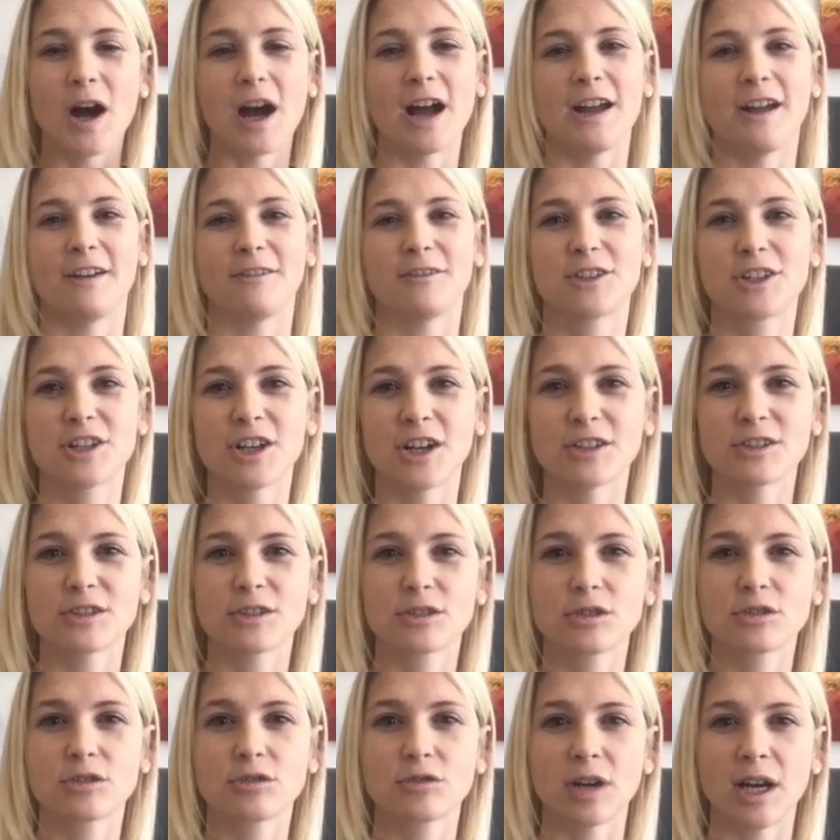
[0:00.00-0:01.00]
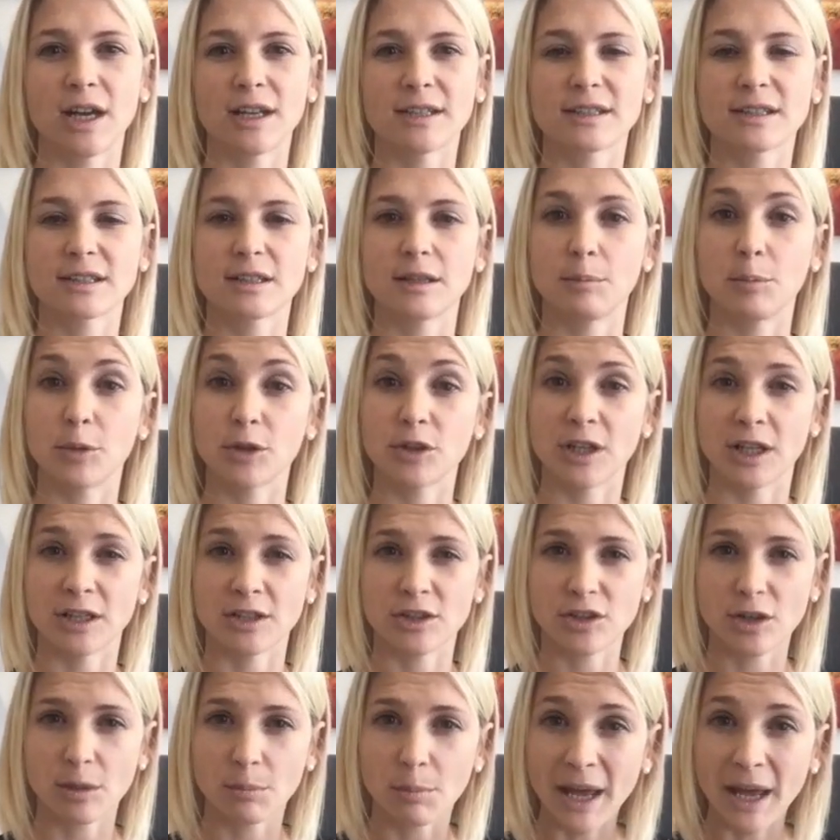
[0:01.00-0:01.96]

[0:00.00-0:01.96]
I have just stressed the potential